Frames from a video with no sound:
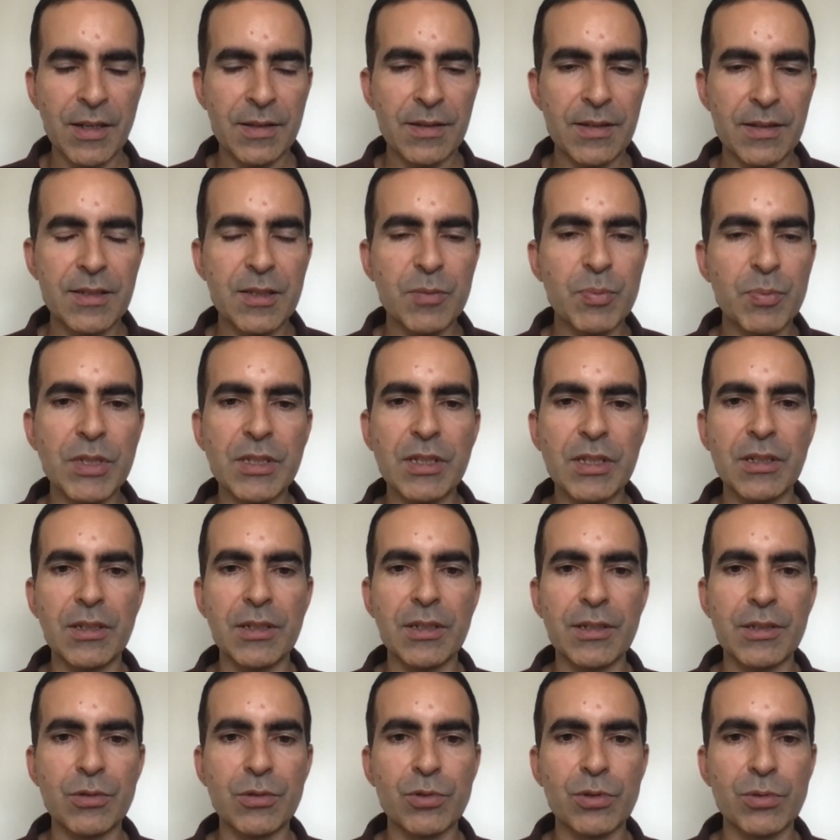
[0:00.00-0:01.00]
This is
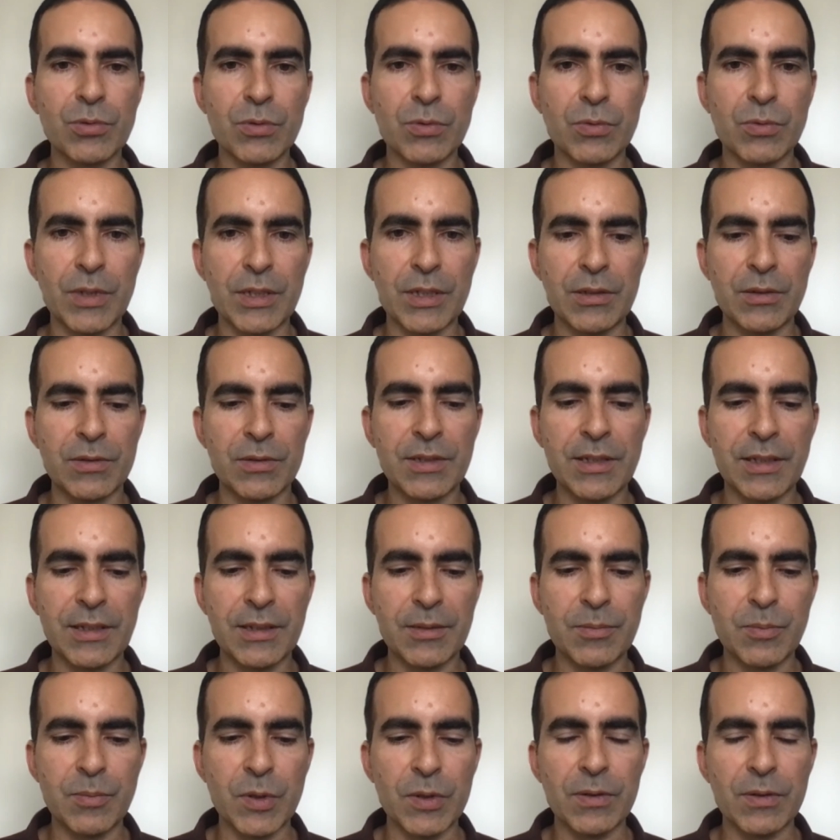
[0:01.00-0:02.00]
particularly true when you
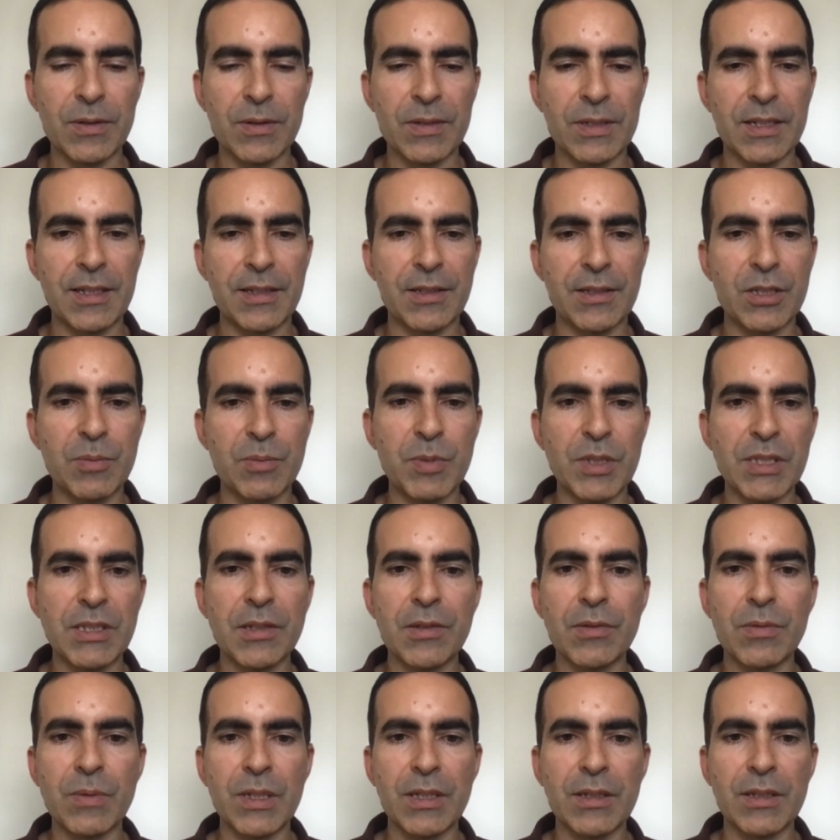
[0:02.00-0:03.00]
take models like
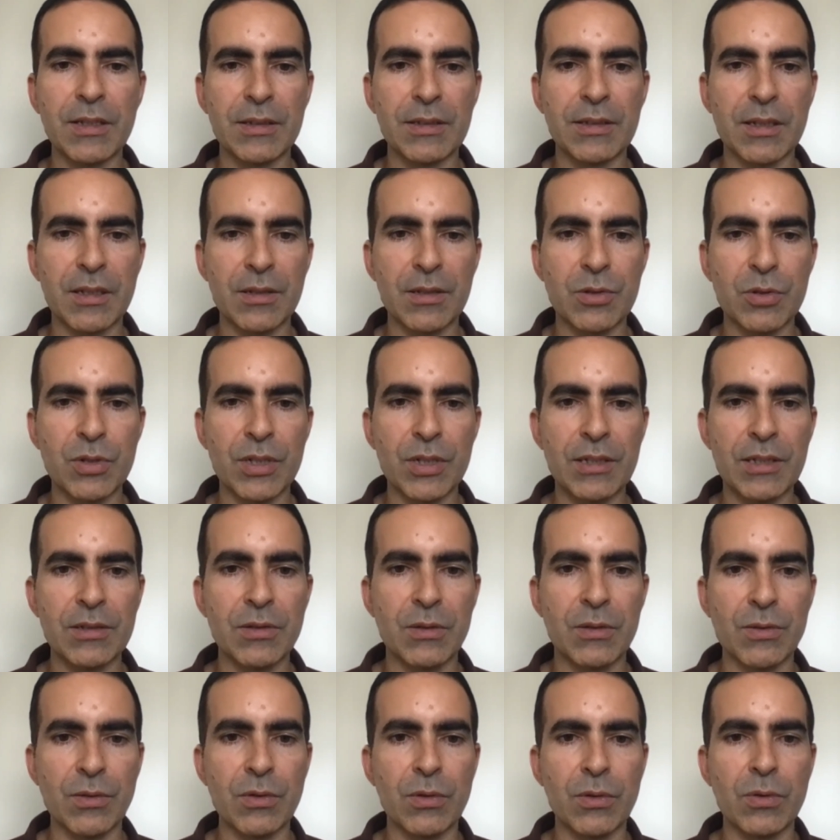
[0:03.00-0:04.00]
GPT-3 that are trained
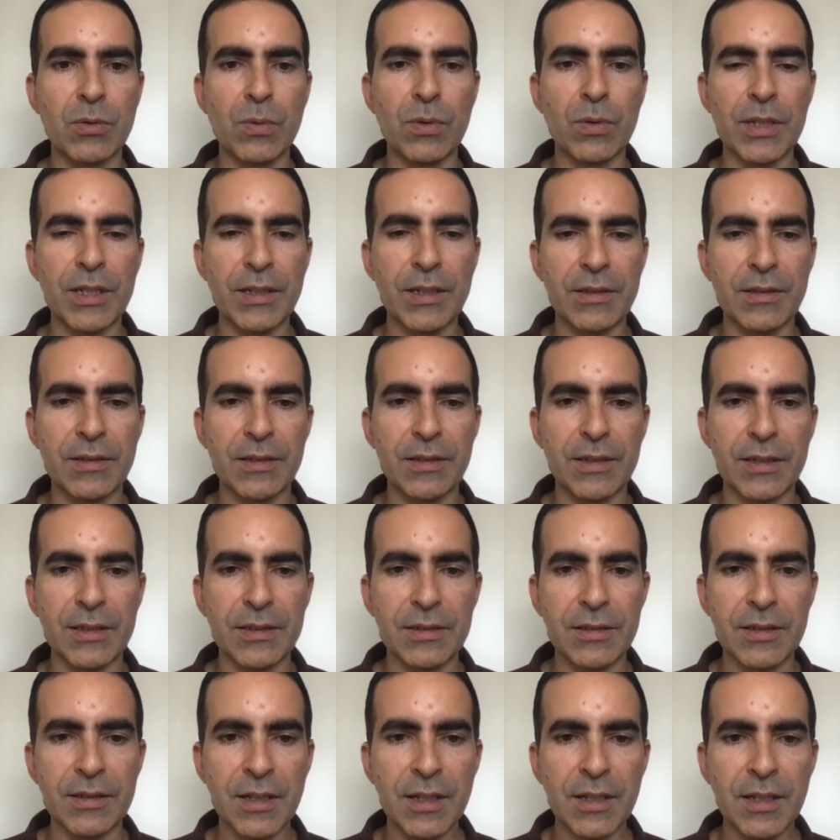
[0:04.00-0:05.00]
on the whole
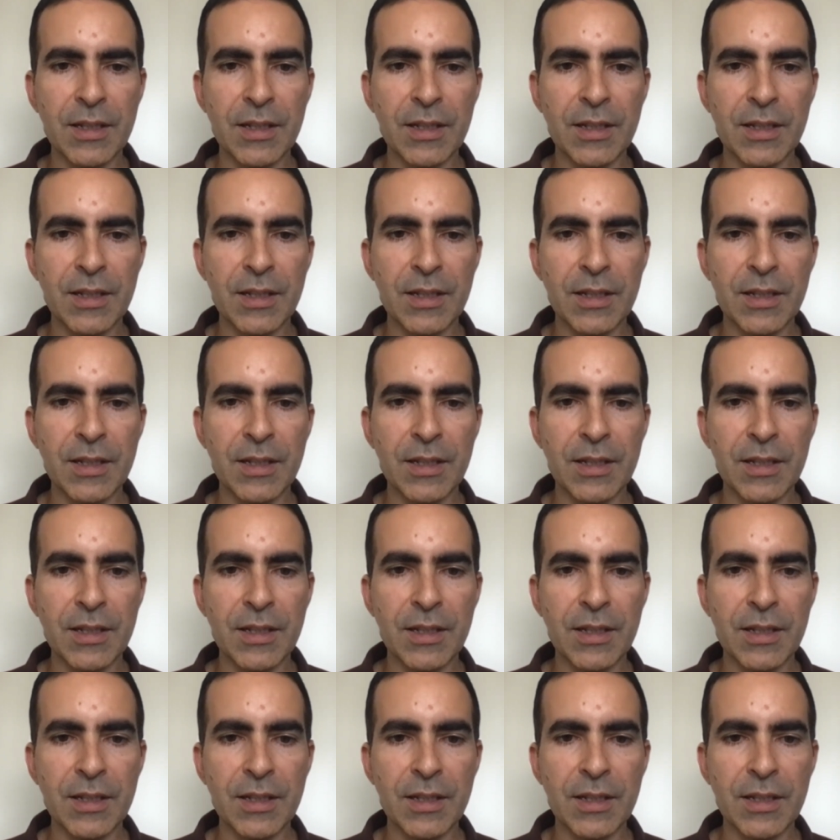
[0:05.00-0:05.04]
internet.